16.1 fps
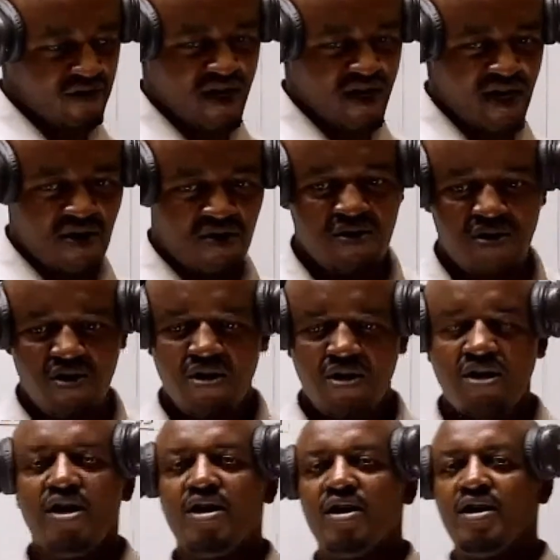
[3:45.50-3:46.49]
now,
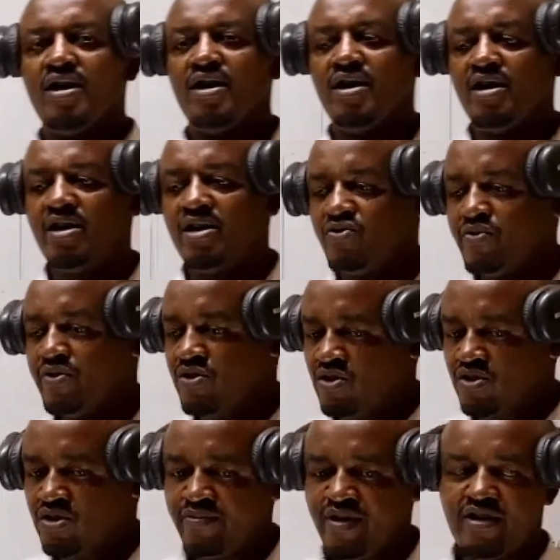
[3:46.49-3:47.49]
you will
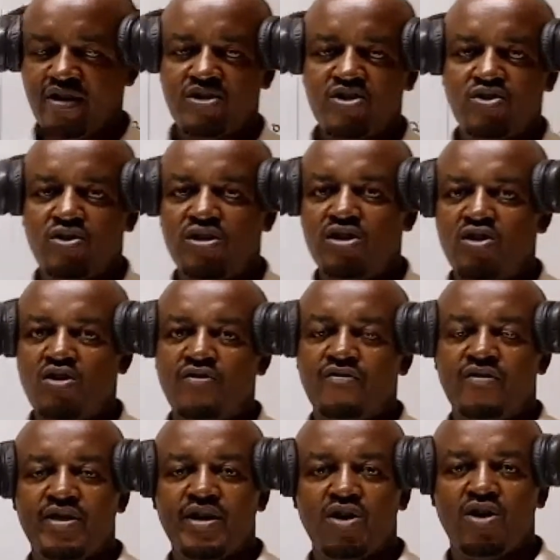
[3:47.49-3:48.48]
not be talking of
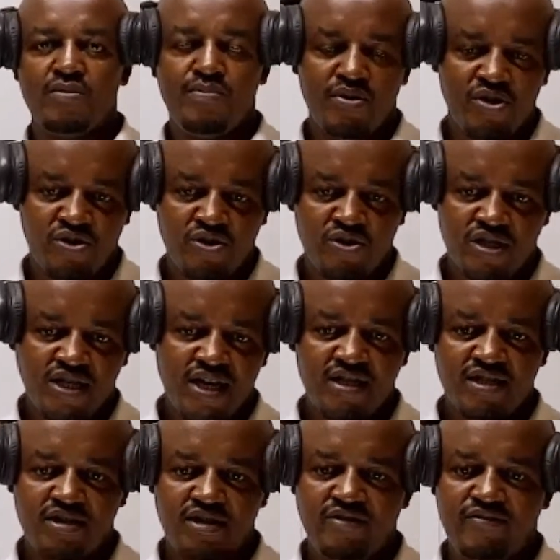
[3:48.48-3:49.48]
the corporation tax.
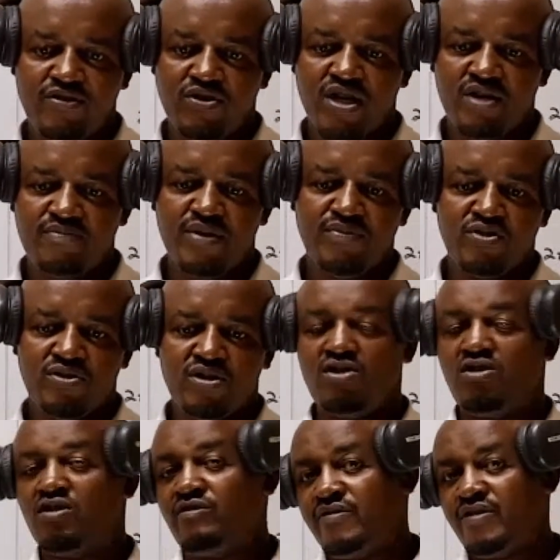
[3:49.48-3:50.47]
If you can be able to
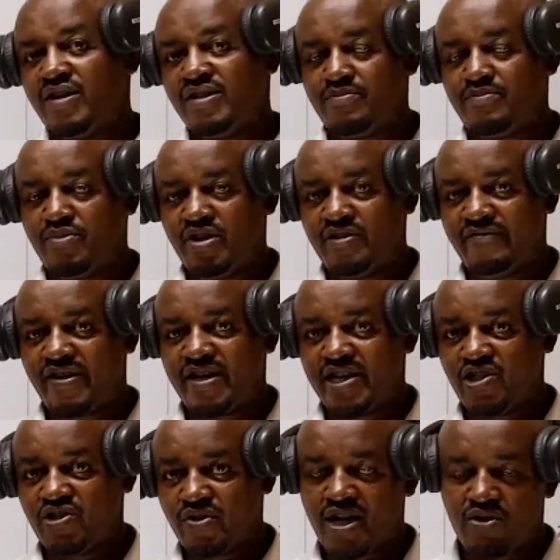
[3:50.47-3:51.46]
recall, for example, in
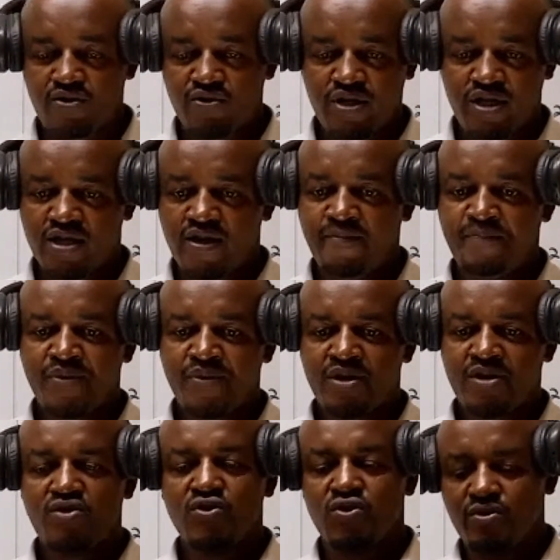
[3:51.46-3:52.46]
financial accounting,
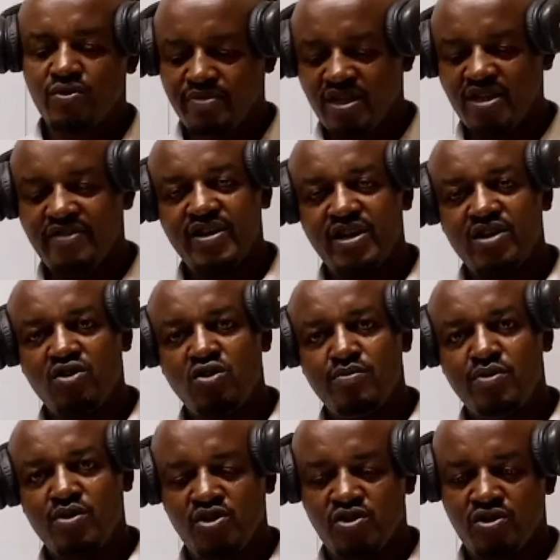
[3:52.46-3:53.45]
you used to be given
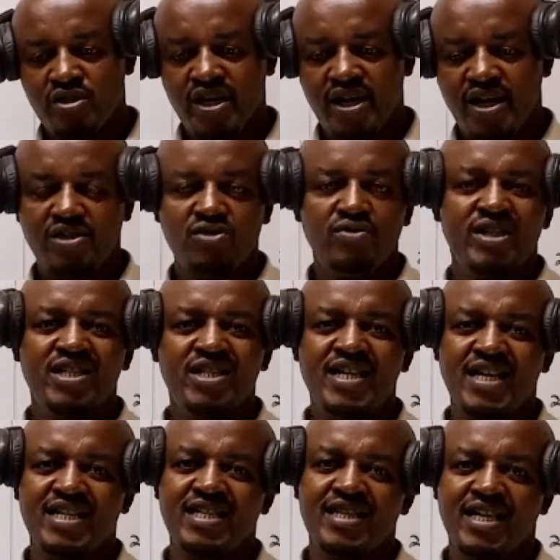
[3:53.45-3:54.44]
corporation tax. You are
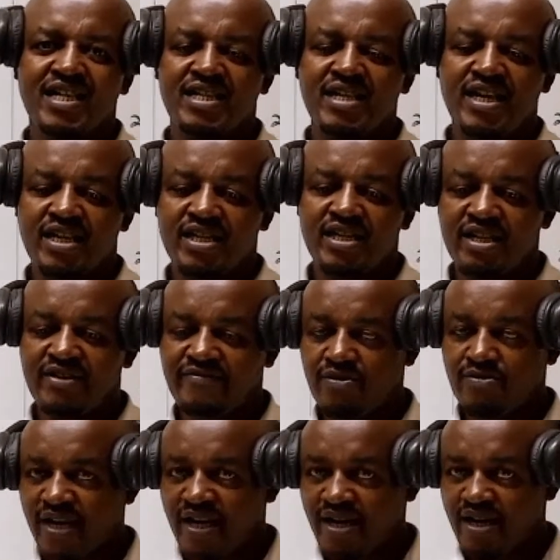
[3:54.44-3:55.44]
deducting that directly from
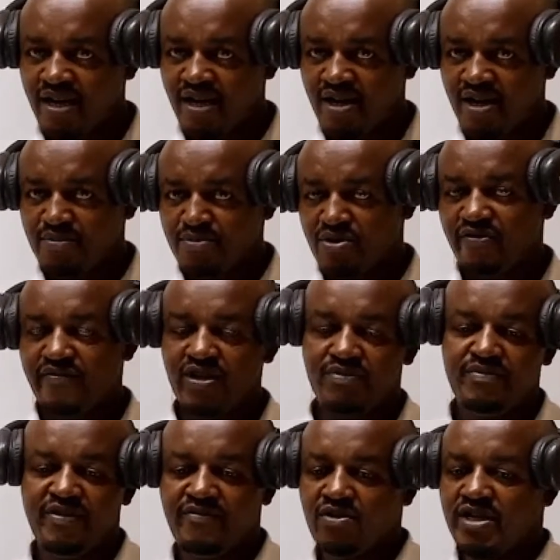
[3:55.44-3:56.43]
the profit
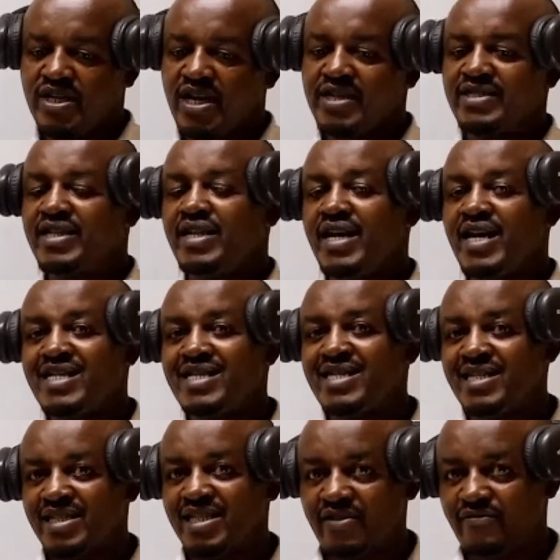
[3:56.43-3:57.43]
before tax. At
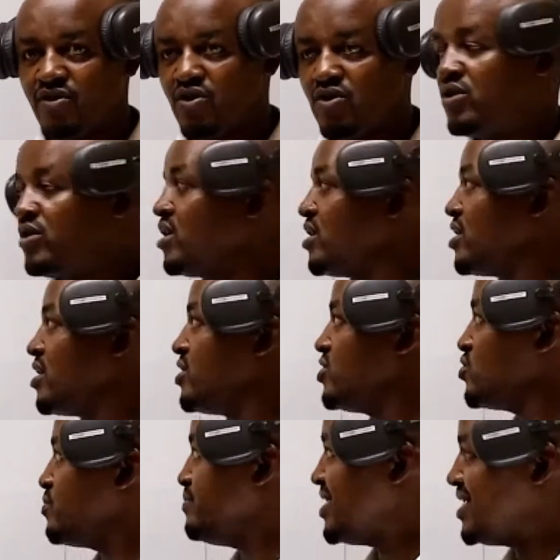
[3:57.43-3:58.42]
this level,
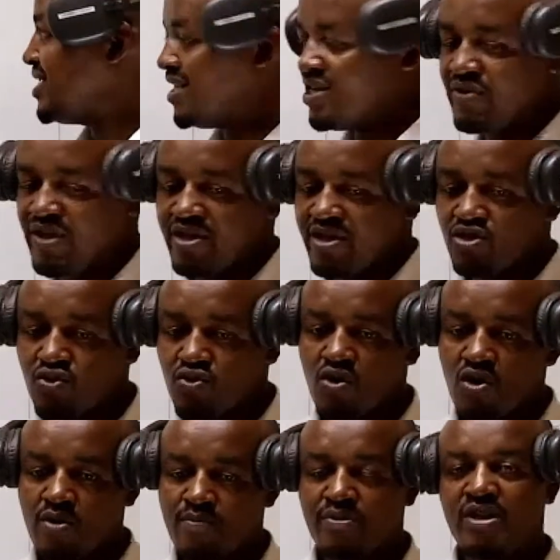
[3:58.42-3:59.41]
you'll be dealing with two
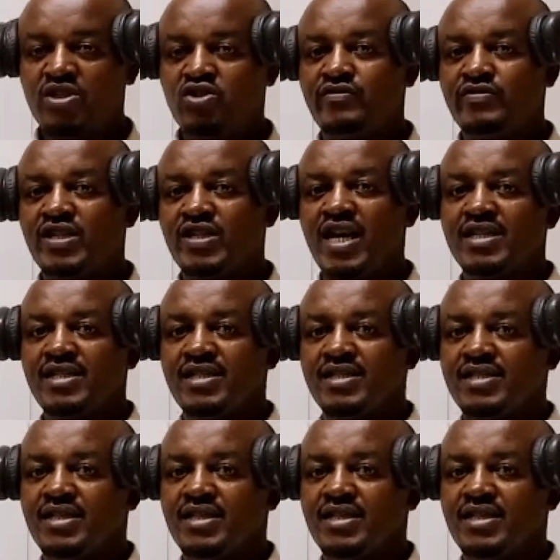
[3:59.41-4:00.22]
components of taxes,